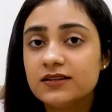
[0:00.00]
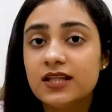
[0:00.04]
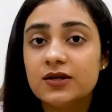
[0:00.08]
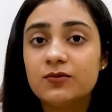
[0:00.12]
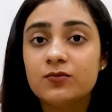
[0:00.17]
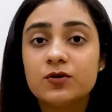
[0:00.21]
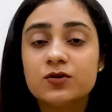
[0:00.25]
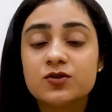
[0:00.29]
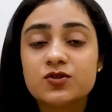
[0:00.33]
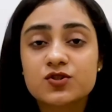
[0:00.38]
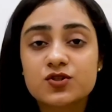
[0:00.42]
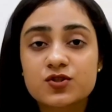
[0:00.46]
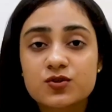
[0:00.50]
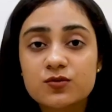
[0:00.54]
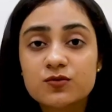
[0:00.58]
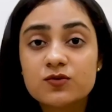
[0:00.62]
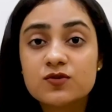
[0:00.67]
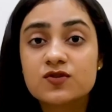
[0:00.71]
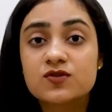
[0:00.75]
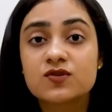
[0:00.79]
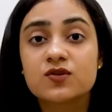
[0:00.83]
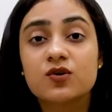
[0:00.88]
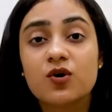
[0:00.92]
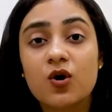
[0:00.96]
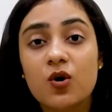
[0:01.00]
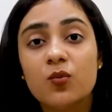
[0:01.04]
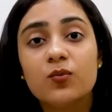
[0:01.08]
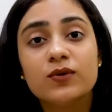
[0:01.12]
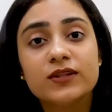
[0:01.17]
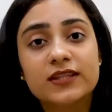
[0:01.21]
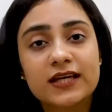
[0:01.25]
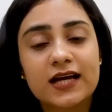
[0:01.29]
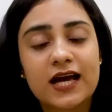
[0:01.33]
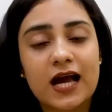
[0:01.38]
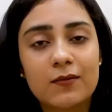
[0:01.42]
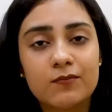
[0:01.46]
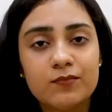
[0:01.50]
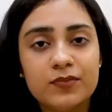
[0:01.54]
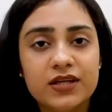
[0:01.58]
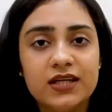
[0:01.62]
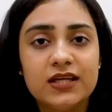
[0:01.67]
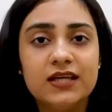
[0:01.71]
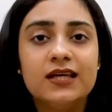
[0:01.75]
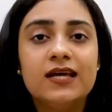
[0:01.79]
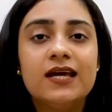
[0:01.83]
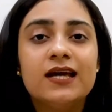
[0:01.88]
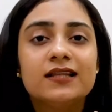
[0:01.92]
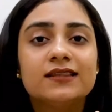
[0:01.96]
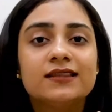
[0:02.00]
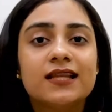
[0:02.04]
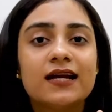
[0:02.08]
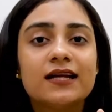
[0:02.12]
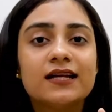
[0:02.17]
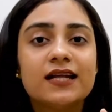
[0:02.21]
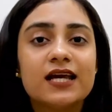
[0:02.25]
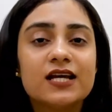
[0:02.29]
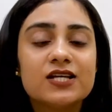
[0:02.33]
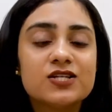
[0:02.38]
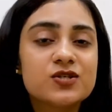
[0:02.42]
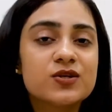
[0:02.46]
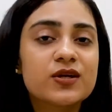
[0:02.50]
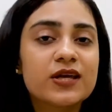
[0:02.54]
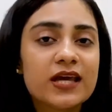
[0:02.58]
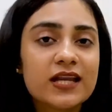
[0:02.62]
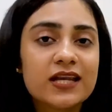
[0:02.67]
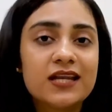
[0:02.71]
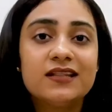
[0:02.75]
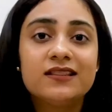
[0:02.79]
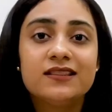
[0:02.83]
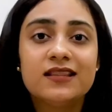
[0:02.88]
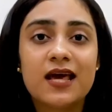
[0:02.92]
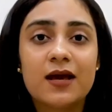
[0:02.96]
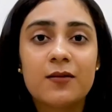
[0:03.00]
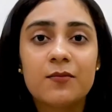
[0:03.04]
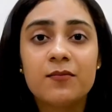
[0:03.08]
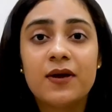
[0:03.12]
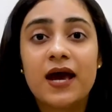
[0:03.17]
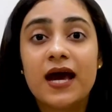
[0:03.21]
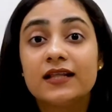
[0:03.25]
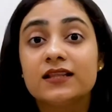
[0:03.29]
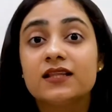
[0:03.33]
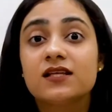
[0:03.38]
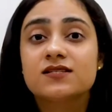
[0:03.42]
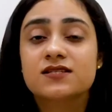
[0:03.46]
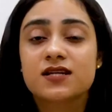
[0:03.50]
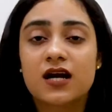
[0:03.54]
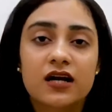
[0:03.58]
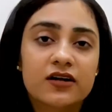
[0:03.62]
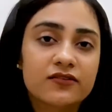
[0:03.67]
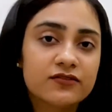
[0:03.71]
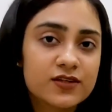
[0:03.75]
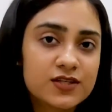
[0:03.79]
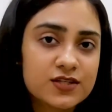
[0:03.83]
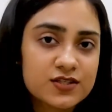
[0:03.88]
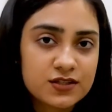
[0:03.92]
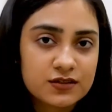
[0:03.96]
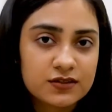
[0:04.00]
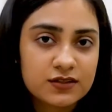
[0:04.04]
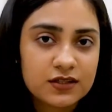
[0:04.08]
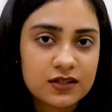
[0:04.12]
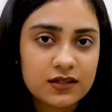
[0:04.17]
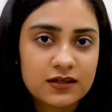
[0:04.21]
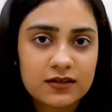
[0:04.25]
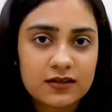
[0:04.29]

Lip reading: they would choose to go with the company that educated them at the start of the journey.